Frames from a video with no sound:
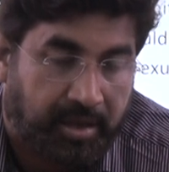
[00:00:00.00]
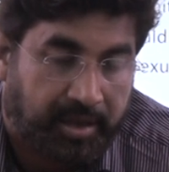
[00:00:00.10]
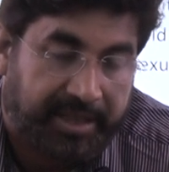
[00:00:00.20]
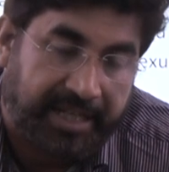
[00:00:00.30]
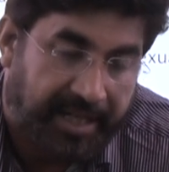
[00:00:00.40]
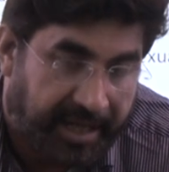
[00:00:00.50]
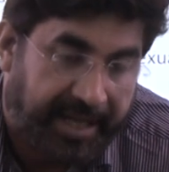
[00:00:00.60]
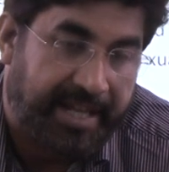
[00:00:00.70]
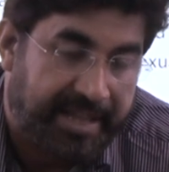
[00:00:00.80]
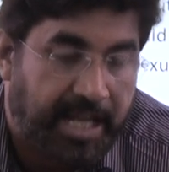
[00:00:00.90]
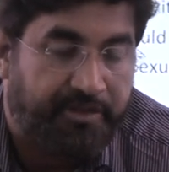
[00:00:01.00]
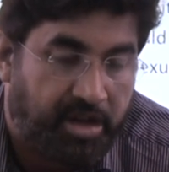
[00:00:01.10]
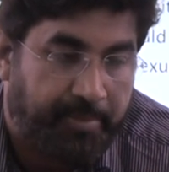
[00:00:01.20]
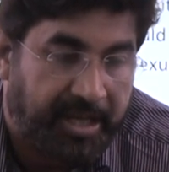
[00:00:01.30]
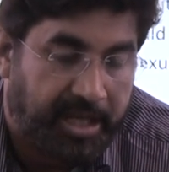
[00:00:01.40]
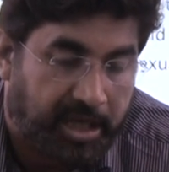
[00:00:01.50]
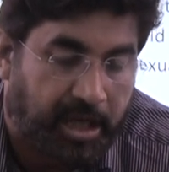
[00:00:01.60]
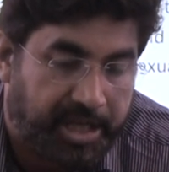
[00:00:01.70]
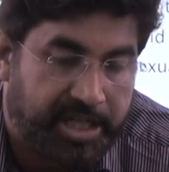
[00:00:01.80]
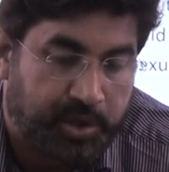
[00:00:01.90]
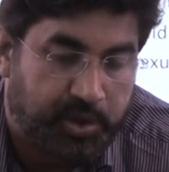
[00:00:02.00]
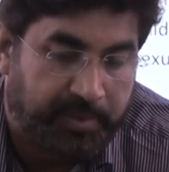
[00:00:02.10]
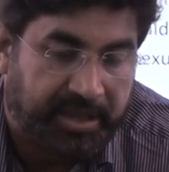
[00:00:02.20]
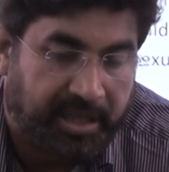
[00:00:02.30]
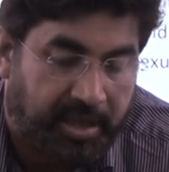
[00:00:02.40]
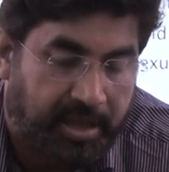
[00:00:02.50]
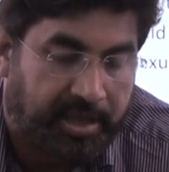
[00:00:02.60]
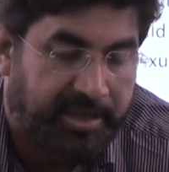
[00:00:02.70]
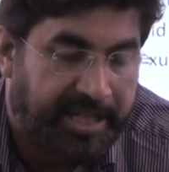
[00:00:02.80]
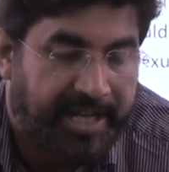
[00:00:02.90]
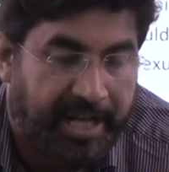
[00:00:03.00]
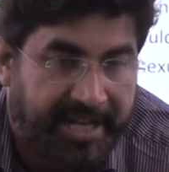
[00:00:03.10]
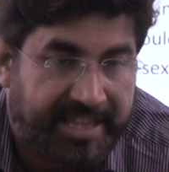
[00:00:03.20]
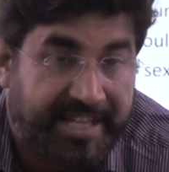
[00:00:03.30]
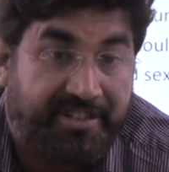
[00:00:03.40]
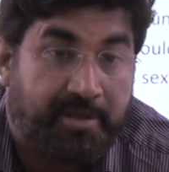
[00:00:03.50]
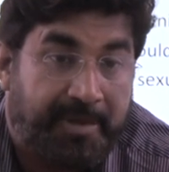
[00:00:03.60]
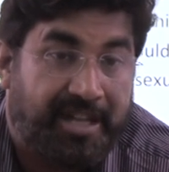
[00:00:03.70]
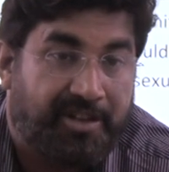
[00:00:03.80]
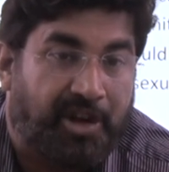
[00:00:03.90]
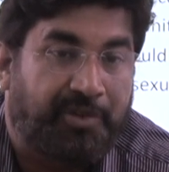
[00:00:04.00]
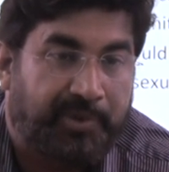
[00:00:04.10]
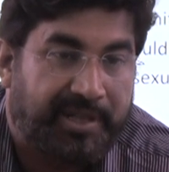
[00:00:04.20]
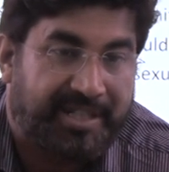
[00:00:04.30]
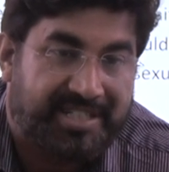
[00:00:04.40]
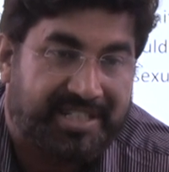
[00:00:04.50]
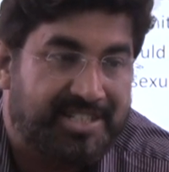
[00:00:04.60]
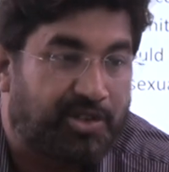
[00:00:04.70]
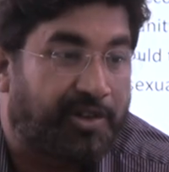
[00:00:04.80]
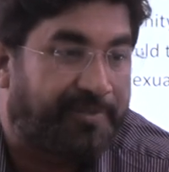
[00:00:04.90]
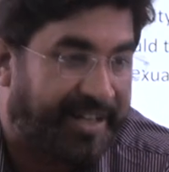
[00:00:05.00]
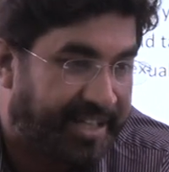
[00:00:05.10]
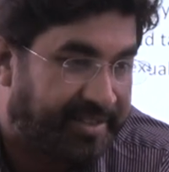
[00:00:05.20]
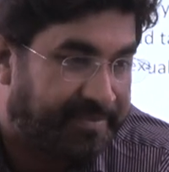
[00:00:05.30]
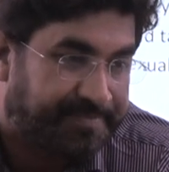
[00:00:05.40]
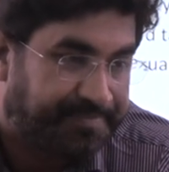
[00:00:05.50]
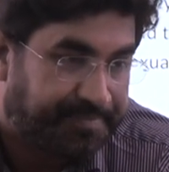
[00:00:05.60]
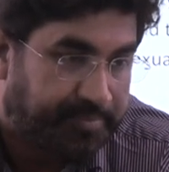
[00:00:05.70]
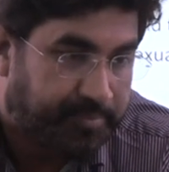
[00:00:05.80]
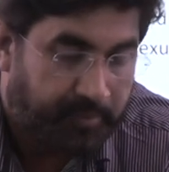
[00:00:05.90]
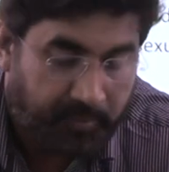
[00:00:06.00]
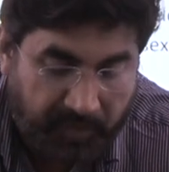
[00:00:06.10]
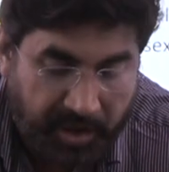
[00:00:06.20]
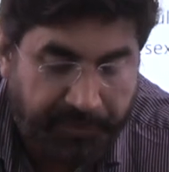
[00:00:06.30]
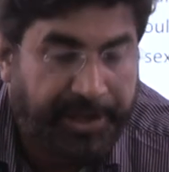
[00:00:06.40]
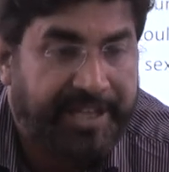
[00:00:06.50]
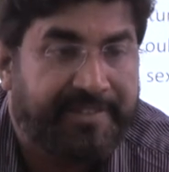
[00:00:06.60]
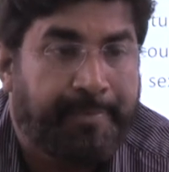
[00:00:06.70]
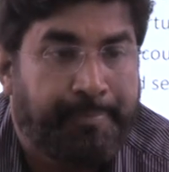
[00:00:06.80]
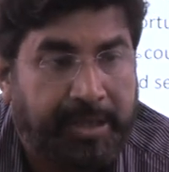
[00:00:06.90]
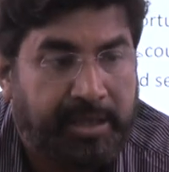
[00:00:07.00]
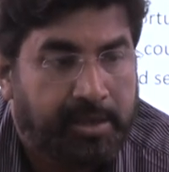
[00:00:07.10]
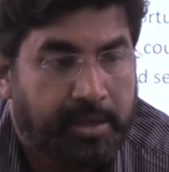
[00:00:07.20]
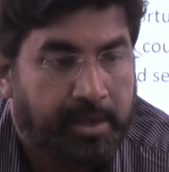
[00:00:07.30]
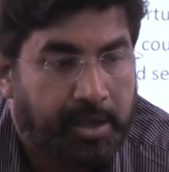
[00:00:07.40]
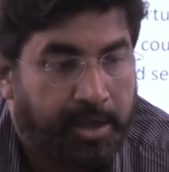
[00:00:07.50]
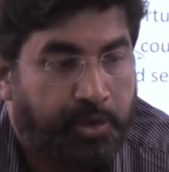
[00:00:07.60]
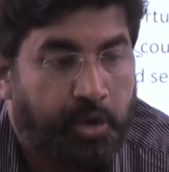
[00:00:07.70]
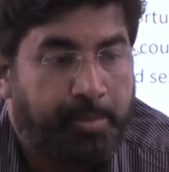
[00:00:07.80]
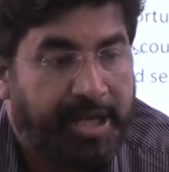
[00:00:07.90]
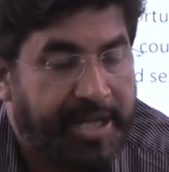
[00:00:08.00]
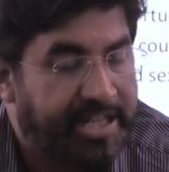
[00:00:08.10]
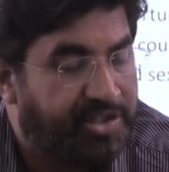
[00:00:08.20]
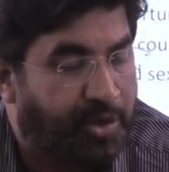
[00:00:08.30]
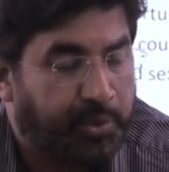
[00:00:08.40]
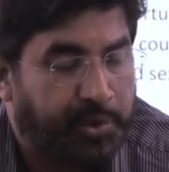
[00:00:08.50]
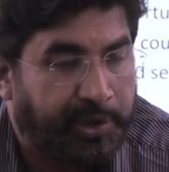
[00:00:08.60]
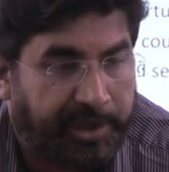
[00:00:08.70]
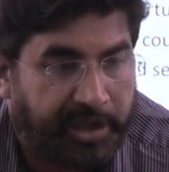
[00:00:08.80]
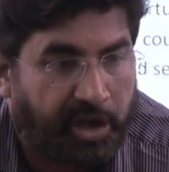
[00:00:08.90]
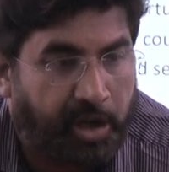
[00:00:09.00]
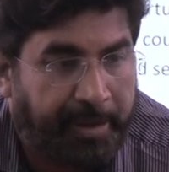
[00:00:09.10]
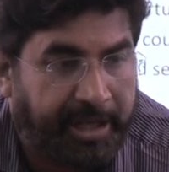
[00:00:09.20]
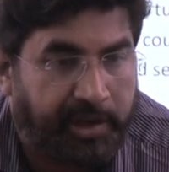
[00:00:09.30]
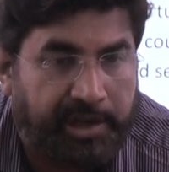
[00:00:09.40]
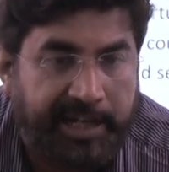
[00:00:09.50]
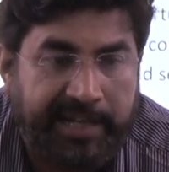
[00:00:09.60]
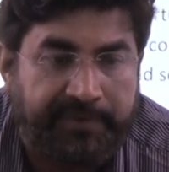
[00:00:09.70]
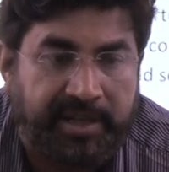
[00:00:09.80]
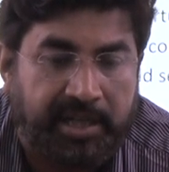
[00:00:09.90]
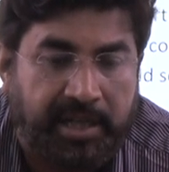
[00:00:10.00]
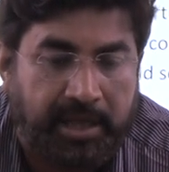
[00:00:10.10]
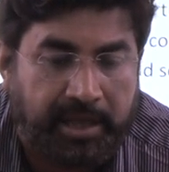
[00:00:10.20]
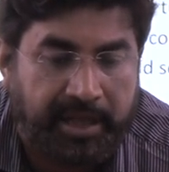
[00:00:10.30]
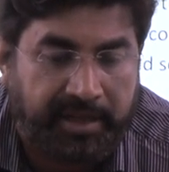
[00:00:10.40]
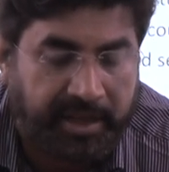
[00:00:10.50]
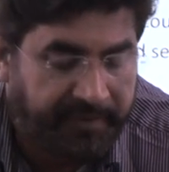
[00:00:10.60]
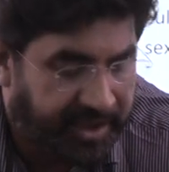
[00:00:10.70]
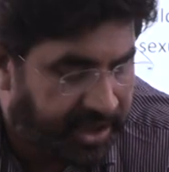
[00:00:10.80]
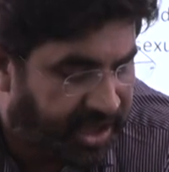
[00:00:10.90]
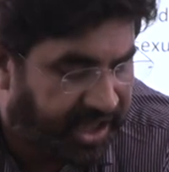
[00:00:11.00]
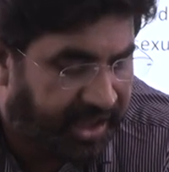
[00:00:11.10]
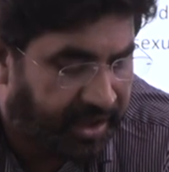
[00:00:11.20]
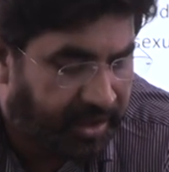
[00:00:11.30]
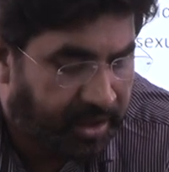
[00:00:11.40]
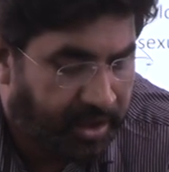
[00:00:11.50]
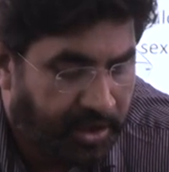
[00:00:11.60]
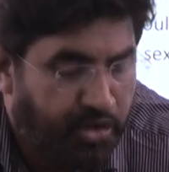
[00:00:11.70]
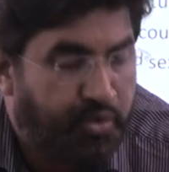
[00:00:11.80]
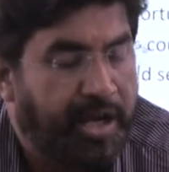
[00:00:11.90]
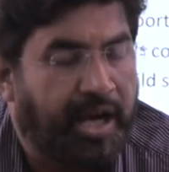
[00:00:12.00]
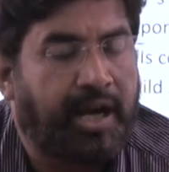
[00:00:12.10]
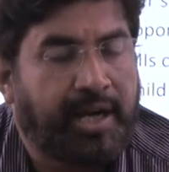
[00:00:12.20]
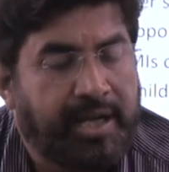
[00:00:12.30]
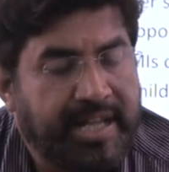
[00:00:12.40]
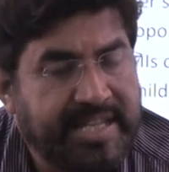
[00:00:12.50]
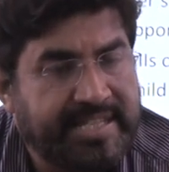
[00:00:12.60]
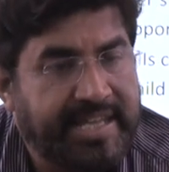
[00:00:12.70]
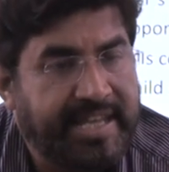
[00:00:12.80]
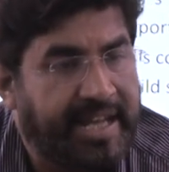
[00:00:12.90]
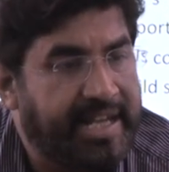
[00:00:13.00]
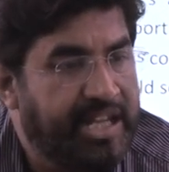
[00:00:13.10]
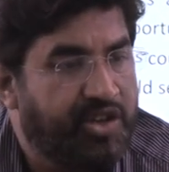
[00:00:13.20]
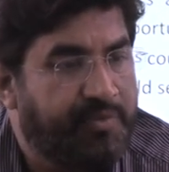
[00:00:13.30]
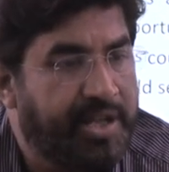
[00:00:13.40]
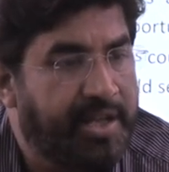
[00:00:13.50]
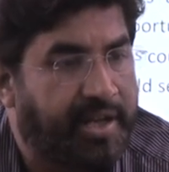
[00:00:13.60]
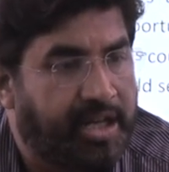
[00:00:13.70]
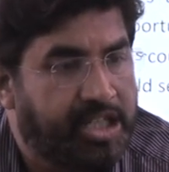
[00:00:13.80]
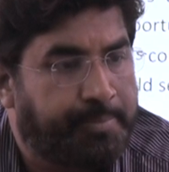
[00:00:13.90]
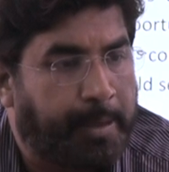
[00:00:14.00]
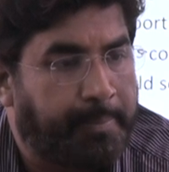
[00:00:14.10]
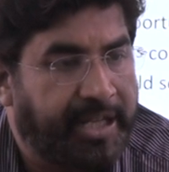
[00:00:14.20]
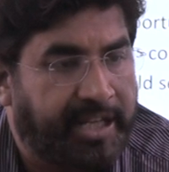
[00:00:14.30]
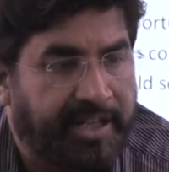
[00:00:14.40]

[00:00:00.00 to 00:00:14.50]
then again there will be issues with the, then again there will be convulsions or fight. For example, nobody in South Korea or particularly even in India, you will hardly see any of the large public